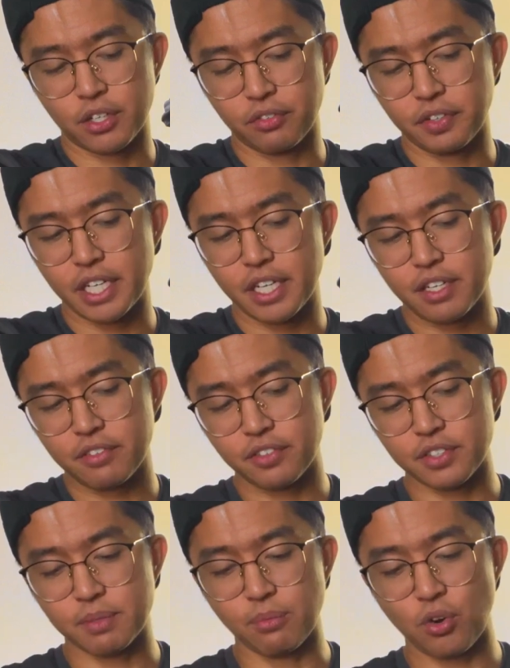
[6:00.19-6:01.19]
over here
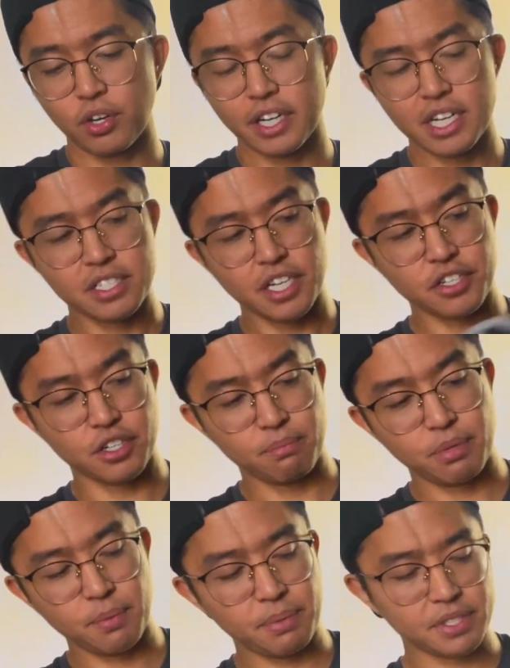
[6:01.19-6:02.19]
for some organizational
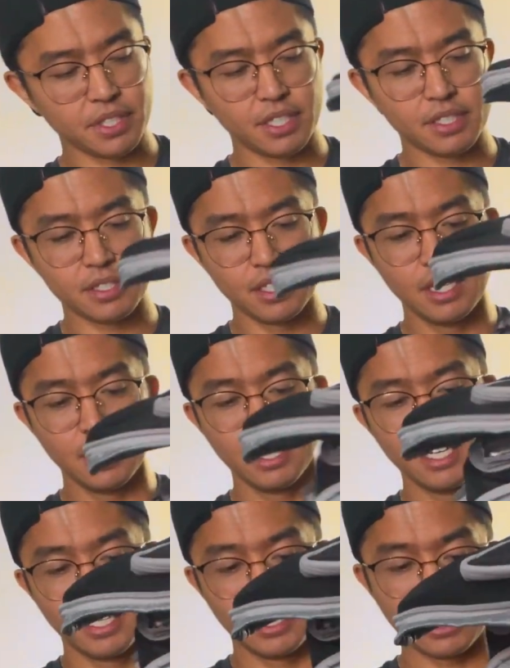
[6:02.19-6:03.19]
purposes.
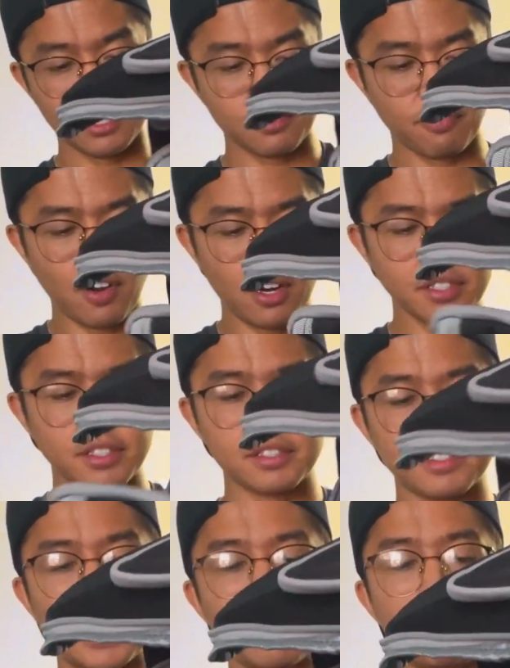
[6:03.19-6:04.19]
Now, as far as the
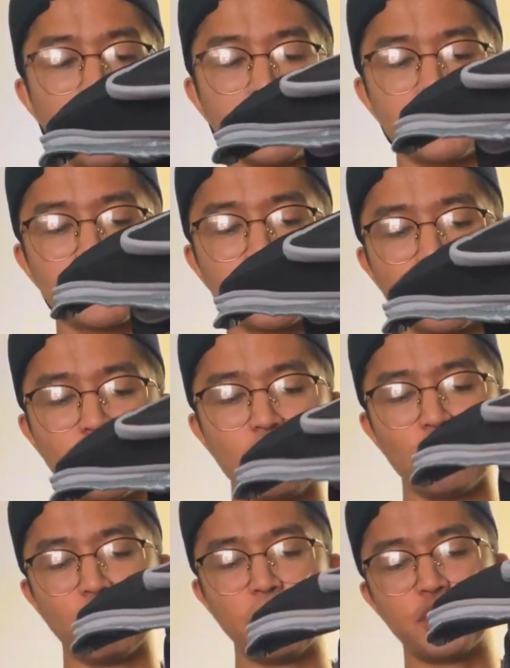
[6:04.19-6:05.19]
side pockets
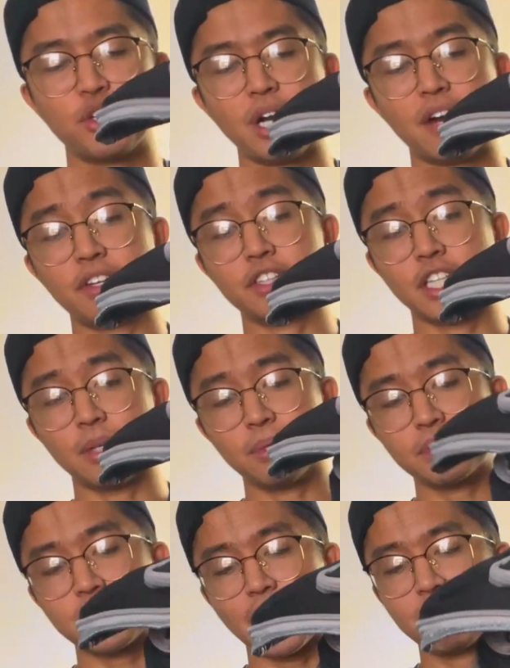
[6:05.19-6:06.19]
go, we do have a double
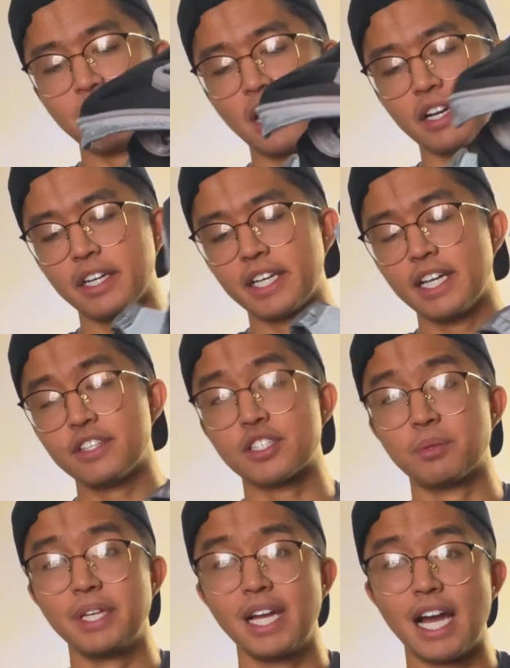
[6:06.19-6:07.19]
side pocket again.
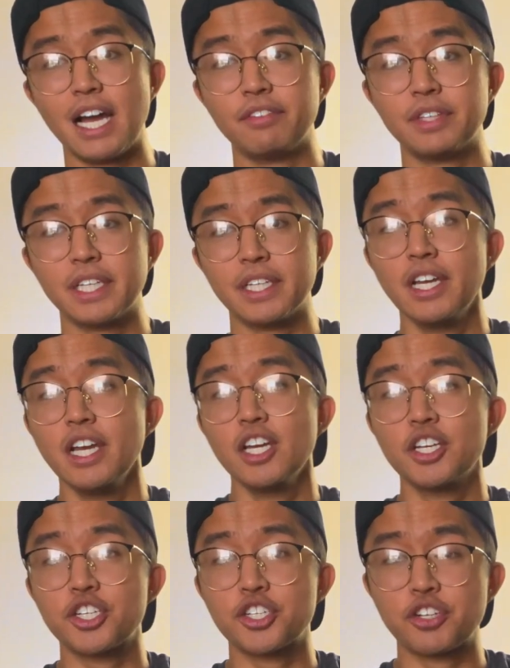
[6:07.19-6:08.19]
So we have the
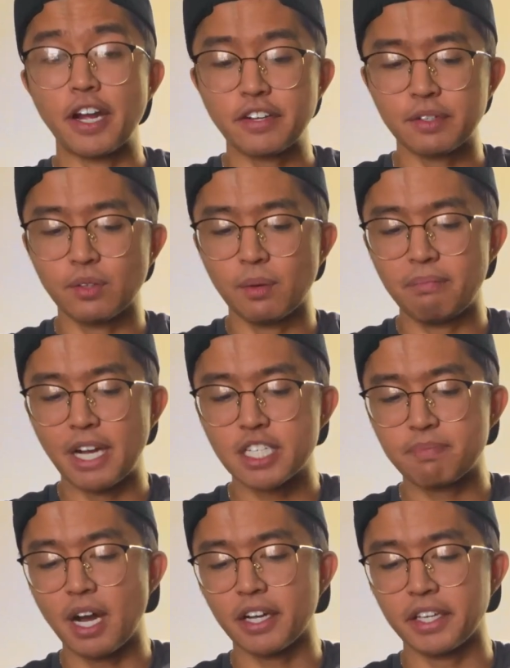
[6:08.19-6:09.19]
stretchable
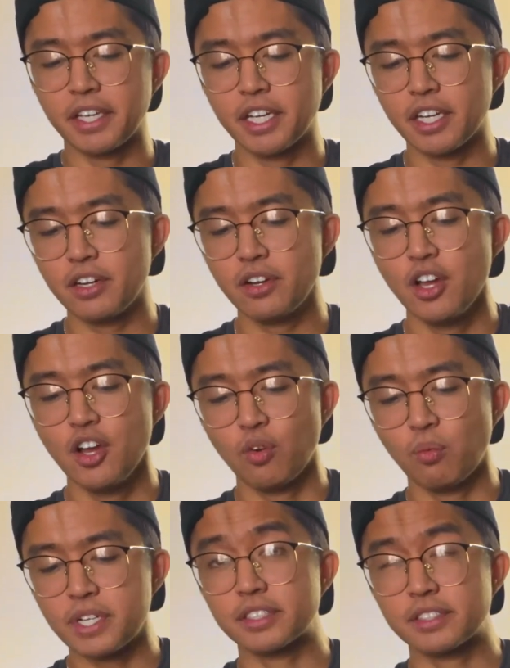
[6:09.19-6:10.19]
mesh pocket here,
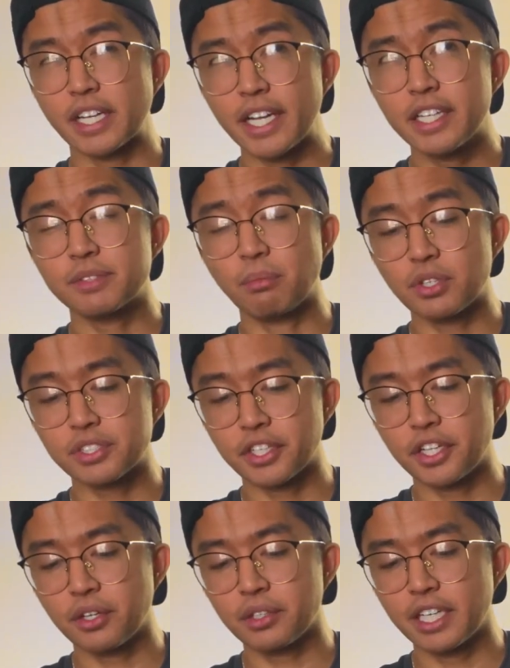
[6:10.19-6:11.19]
which tightens more
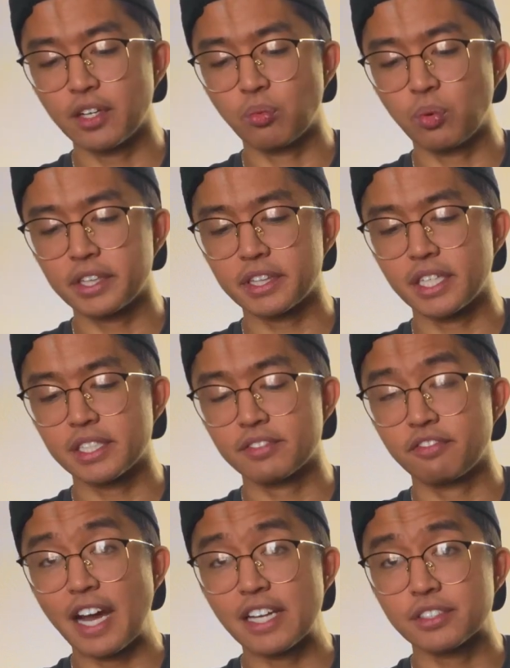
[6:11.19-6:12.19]
securely with this
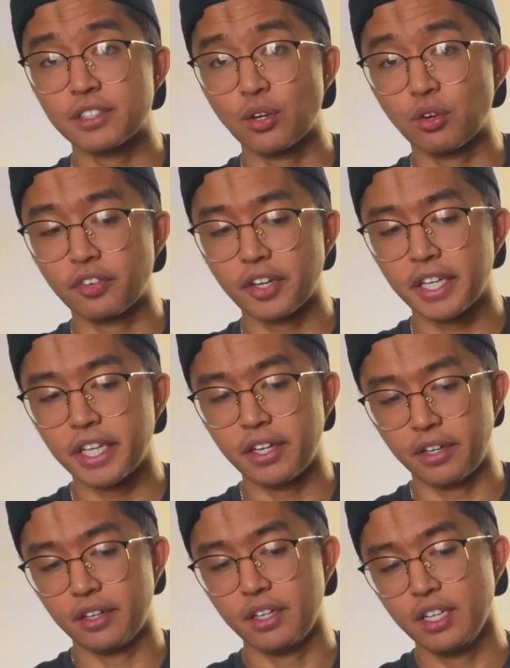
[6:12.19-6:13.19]
fastener over
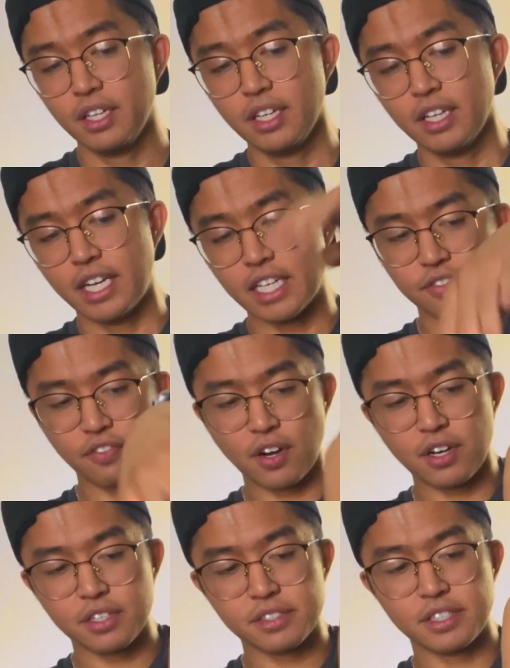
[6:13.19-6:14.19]
here. As
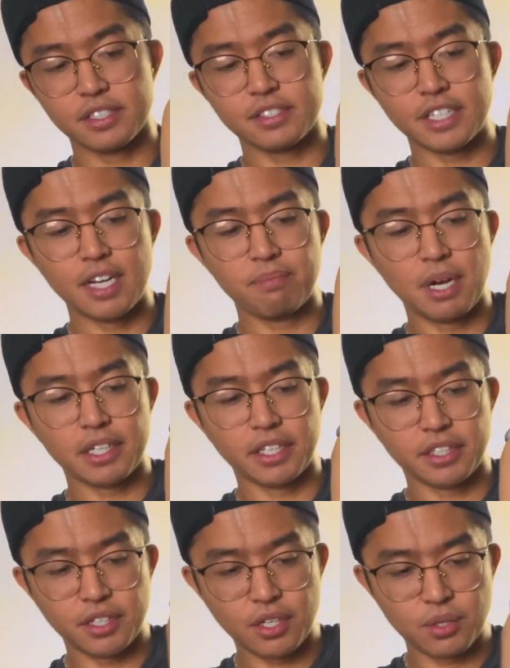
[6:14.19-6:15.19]
far as the side
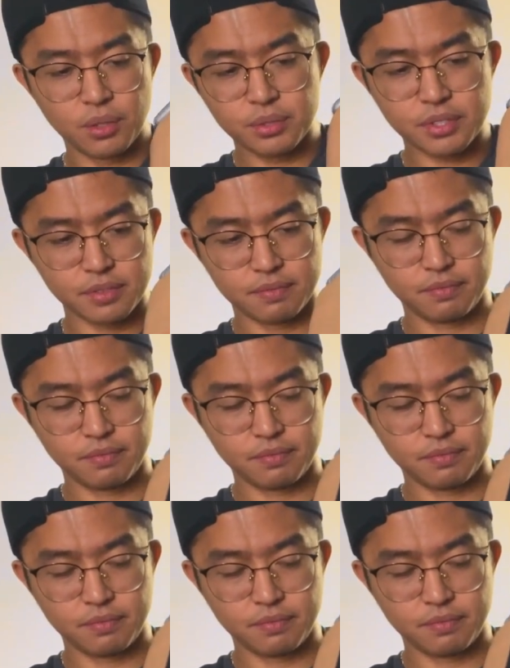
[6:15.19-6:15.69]
pocket goes,